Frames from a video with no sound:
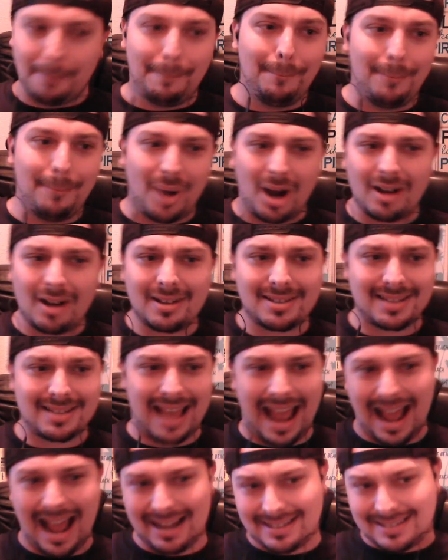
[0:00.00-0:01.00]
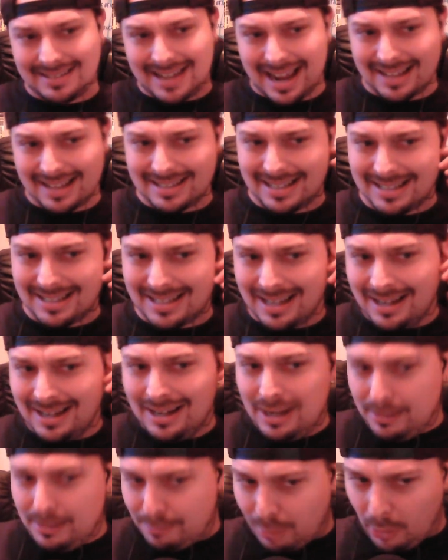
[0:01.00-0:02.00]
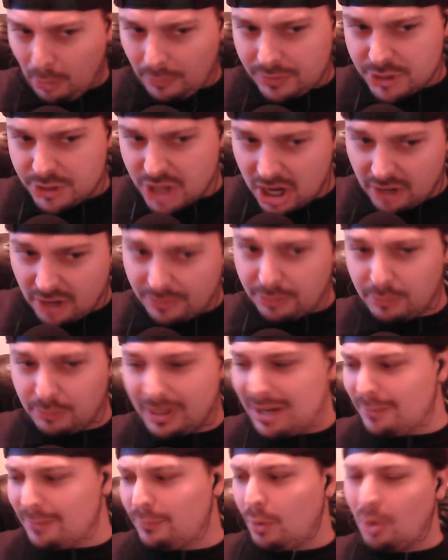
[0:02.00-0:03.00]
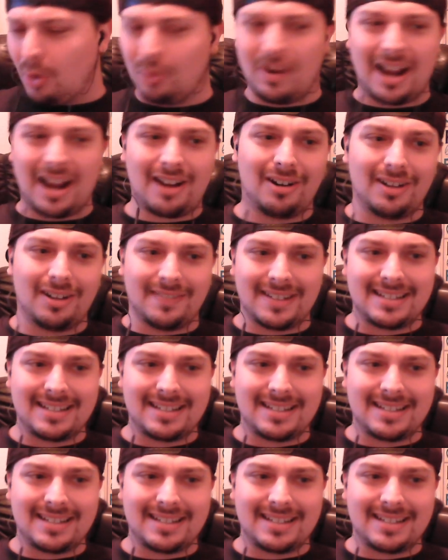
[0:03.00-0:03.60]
Bucks at Texans. Both share a 3-4 record, and the